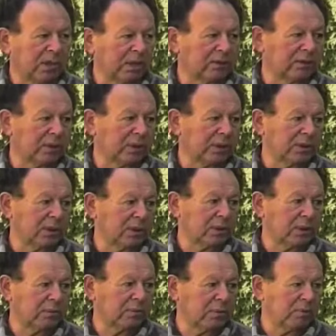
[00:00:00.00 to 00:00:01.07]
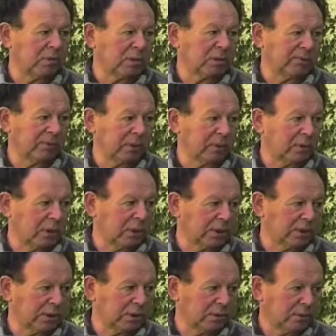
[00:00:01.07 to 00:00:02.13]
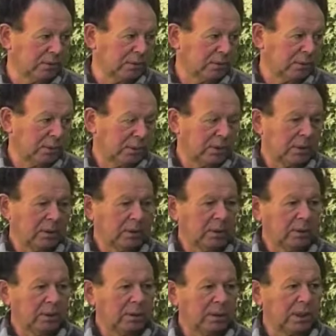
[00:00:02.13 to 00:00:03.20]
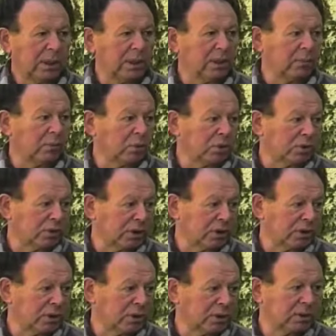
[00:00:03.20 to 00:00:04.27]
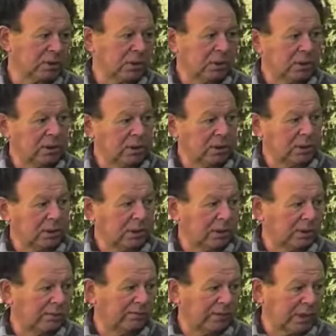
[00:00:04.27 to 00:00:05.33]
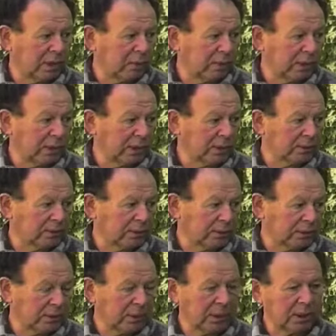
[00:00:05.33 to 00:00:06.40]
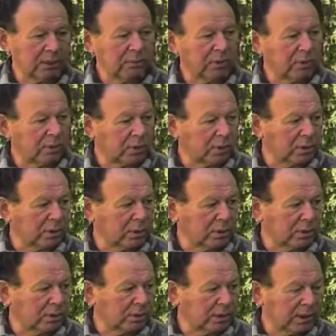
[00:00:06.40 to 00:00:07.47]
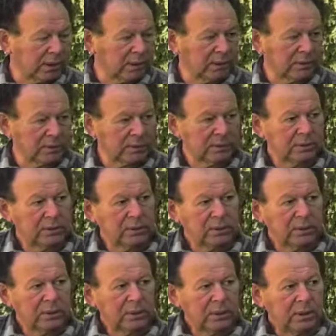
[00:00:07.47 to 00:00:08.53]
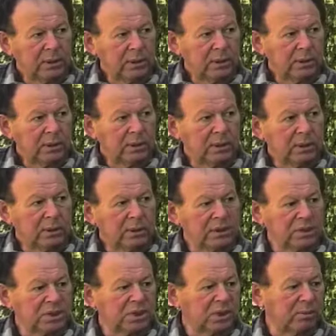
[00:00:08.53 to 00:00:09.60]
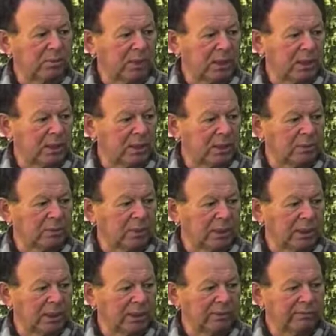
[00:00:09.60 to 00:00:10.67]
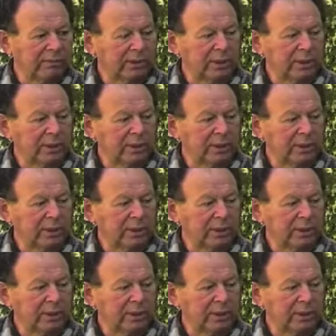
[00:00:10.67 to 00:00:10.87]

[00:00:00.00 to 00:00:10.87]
countries that are members of the coalition. There are demonstrations in faraway countries, like Morocco and others. This is the main, I believe,